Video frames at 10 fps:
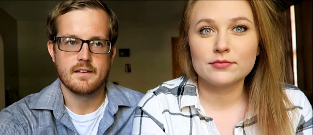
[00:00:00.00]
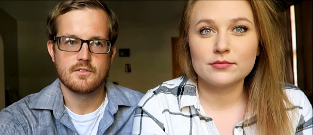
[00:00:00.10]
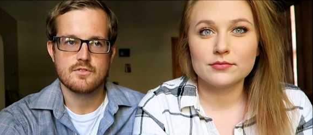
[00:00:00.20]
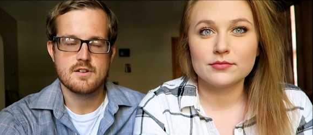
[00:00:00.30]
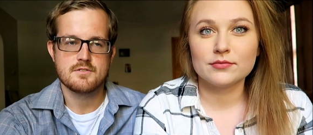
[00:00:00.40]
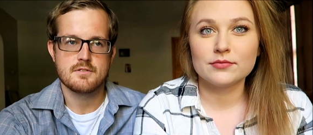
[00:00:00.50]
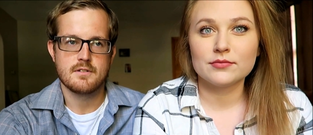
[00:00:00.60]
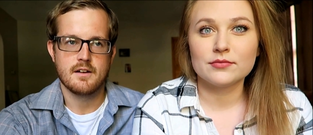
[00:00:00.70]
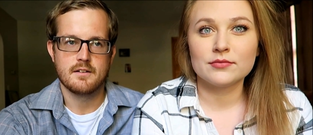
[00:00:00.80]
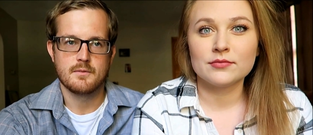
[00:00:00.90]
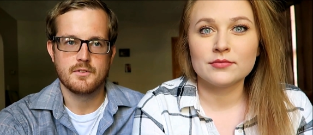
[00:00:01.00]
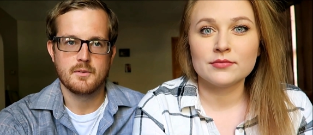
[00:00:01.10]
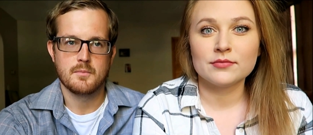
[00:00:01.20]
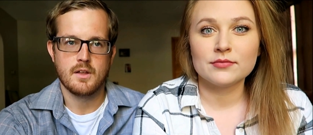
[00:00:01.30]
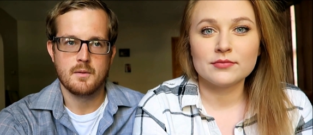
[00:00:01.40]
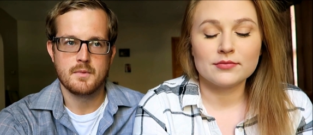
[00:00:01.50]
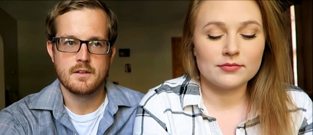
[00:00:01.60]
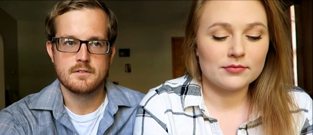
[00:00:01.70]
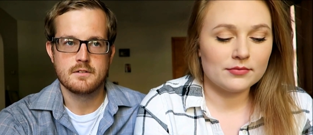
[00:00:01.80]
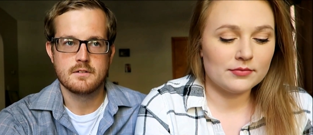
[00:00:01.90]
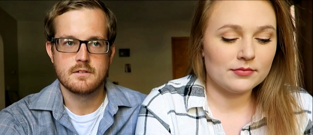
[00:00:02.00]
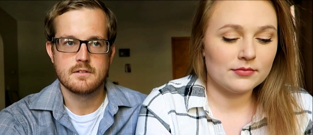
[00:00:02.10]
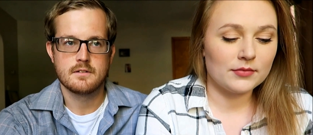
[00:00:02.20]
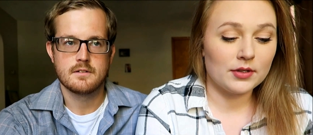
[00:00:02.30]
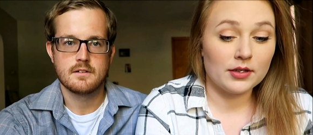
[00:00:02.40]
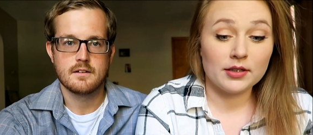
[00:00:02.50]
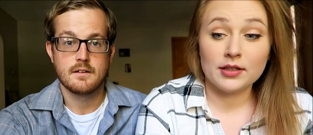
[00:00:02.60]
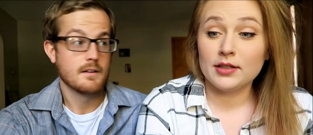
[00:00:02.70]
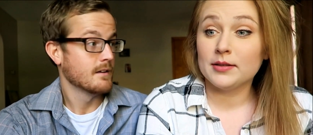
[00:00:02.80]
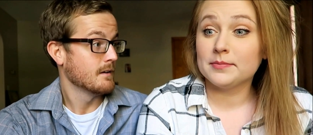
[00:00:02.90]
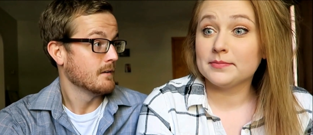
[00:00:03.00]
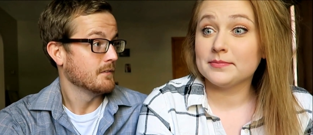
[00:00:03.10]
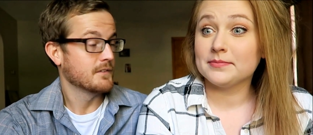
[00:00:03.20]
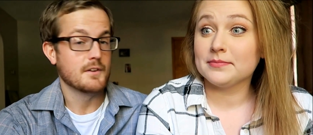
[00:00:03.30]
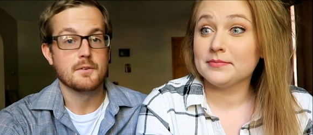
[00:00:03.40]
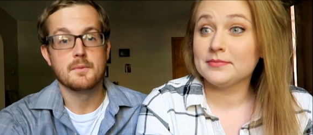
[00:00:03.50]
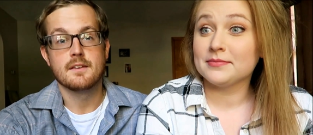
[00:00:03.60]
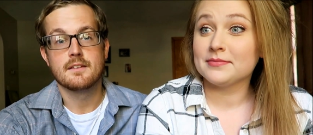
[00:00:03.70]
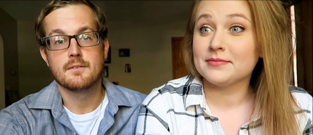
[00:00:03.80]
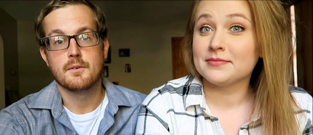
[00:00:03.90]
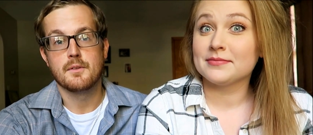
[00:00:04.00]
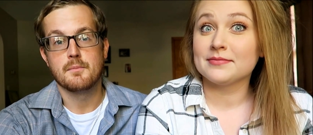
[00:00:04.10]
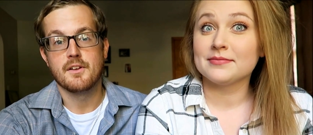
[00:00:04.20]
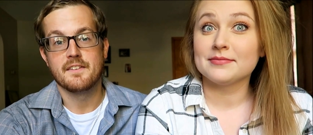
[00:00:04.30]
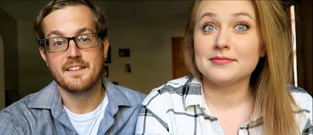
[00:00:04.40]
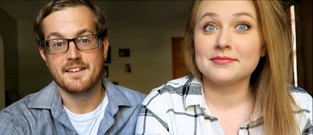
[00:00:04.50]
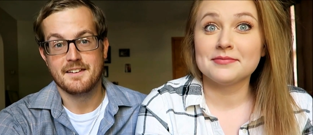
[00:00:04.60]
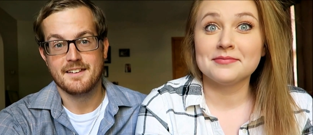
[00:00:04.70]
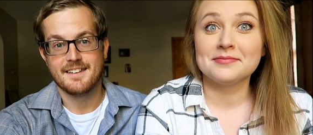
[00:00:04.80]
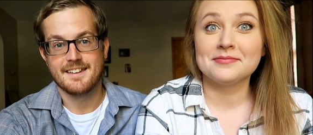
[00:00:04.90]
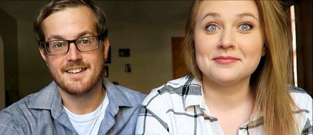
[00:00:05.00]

Speaker 1: like, treasure hunting with some blonde bitch. Excuse me. With a blonde lady.